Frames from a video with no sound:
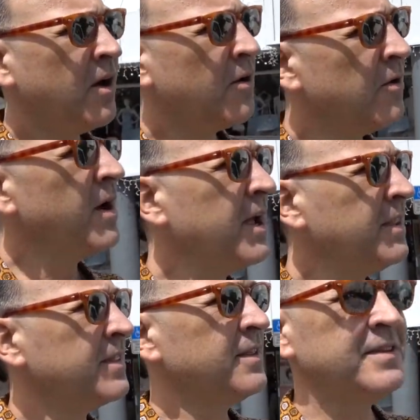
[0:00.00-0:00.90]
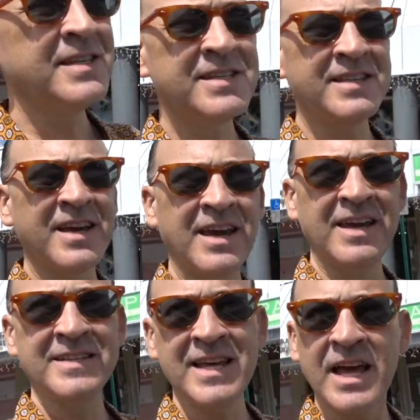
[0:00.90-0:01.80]
All right, this is
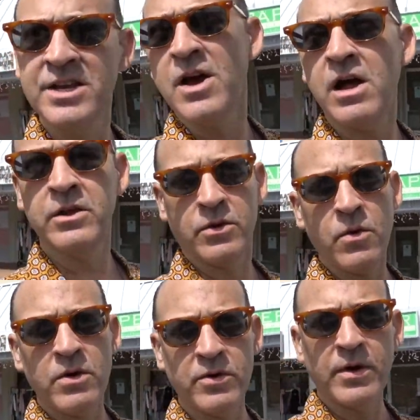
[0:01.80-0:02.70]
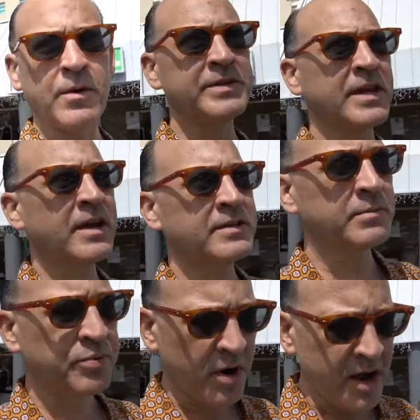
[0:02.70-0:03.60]
a $10 order. I was kind of
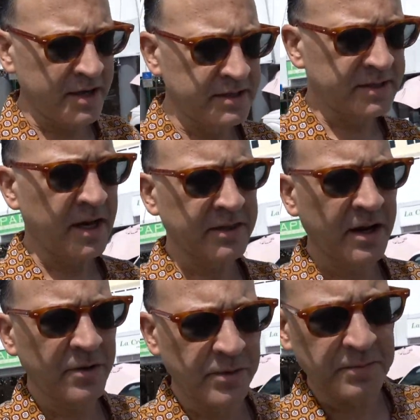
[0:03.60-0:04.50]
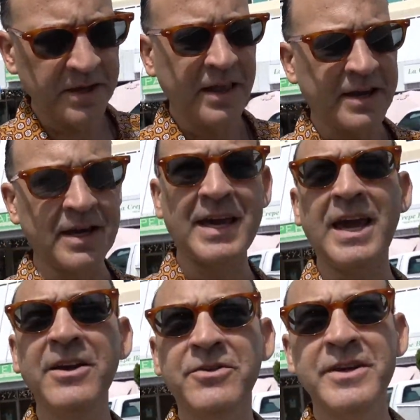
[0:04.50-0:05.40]
surprised. I thought it would be like a
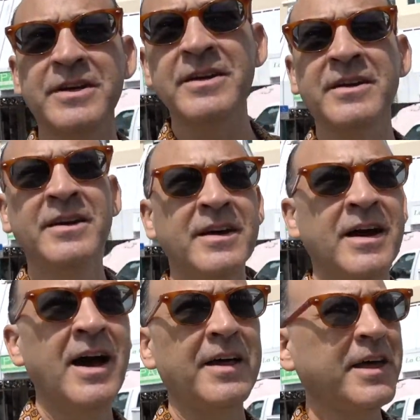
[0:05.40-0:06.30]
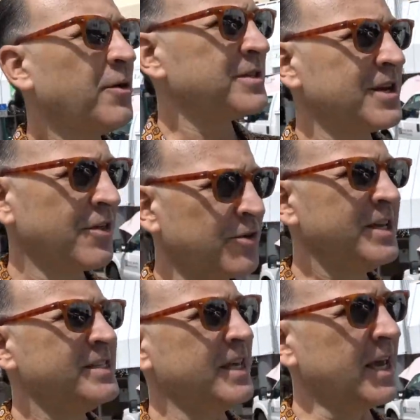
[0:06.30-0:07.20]
catering. I thought it was another
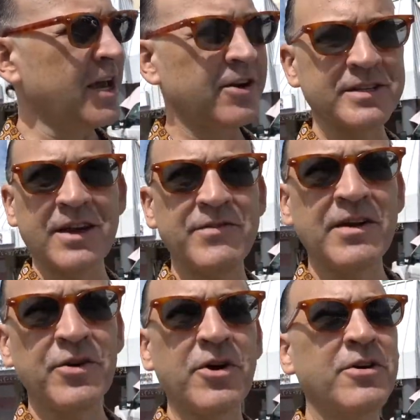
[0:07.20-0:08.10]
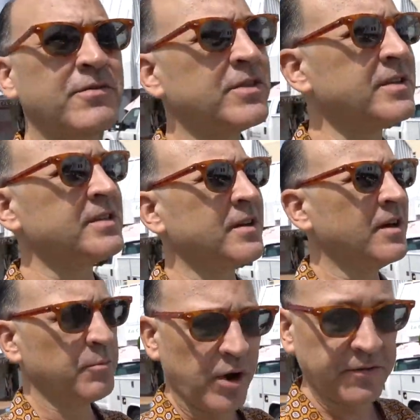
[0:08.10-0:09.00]
easy cater because I've never heard of this
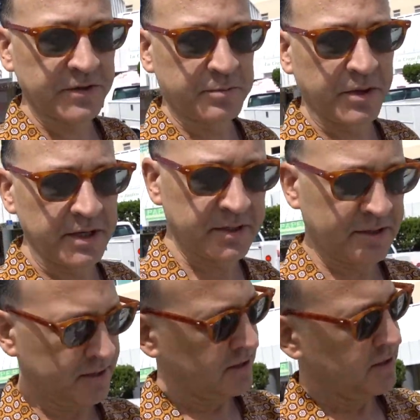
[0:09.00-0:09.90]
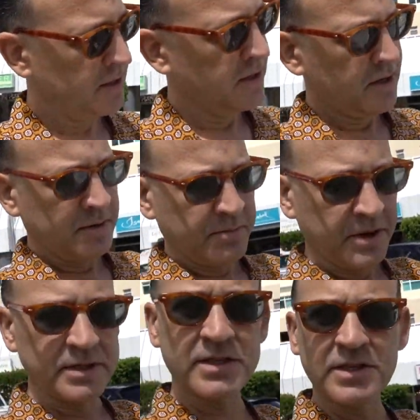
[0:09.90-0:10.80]
uh, breakfast place,
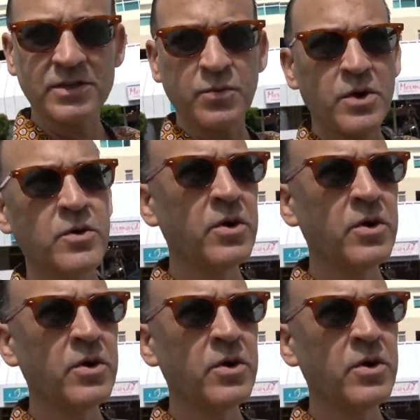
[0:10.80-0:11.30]
but it's just one